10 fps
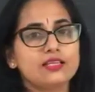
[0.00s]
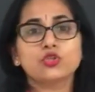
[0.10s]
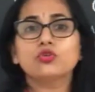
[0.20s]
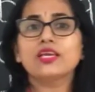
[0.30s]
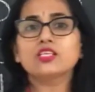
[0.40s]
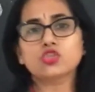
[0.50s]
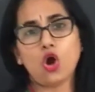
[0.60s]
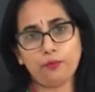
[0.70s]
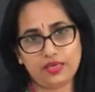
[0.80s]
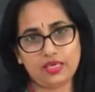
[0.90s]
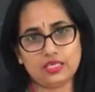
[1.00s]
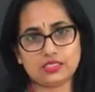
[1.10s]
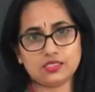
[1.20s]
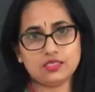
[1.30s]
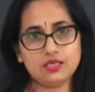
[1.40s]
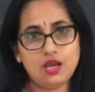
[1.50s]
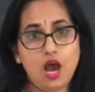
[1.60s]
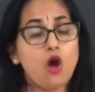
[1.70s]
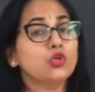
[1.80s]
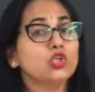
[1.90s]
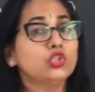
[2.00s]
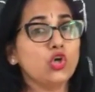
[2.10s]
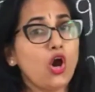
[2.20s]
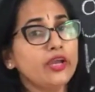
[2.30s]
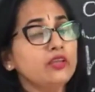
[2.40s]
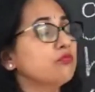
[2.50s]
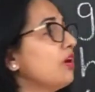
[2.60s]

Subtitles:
and today's topic is how to join